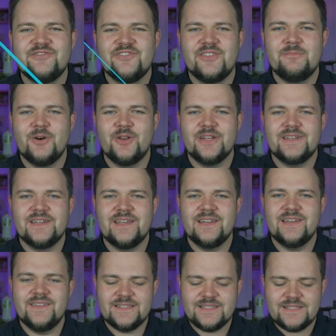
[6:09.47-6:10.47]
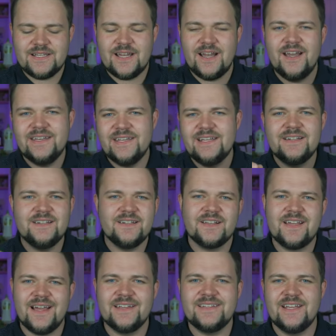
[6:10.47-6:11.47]
of the monitor, there's a tiny little
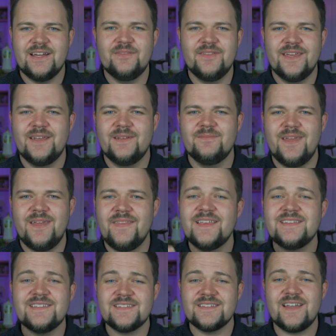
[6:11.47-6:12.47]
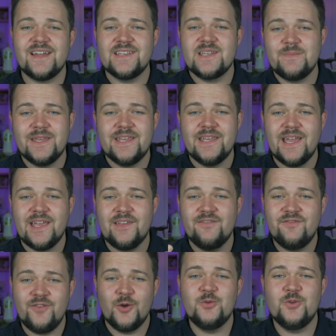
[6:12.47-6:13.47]
cutout there, and that's designed to be a
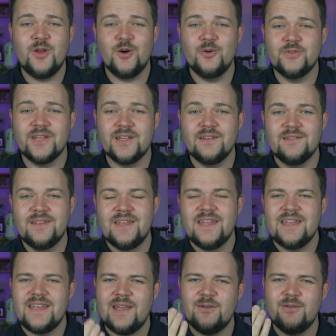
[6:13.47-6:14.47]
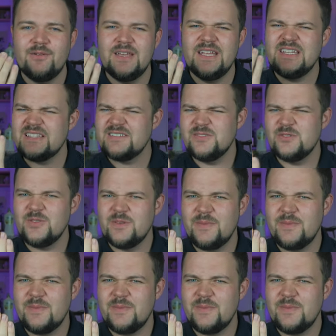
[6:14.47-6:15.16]
phone holder. Now, it doesn't do the